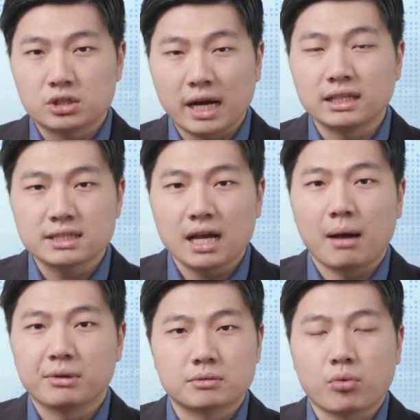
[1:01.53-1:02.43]
Chinese
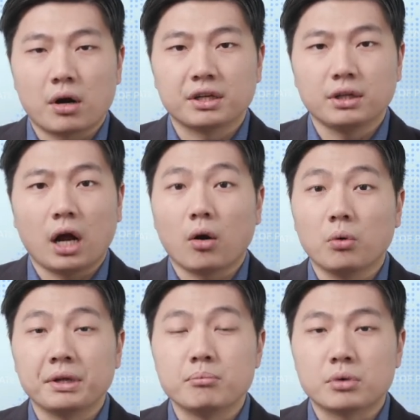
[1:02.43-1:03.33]
Communist Party not
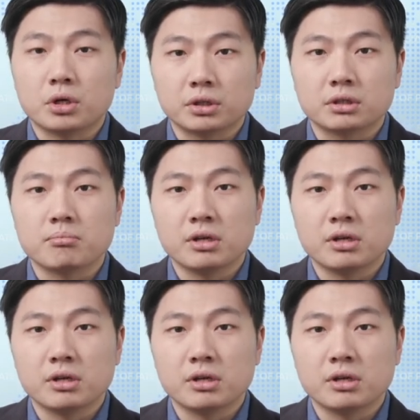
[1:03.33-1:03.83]
only murdered